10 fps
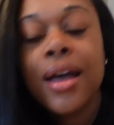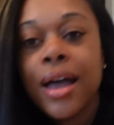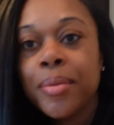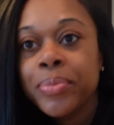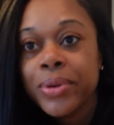
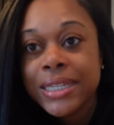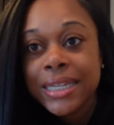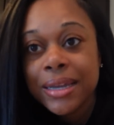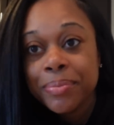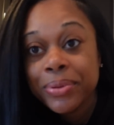a
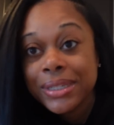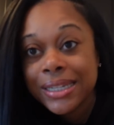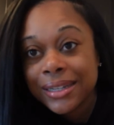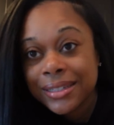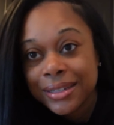pretty
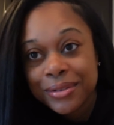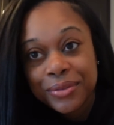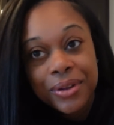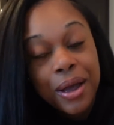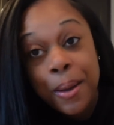
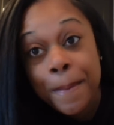productive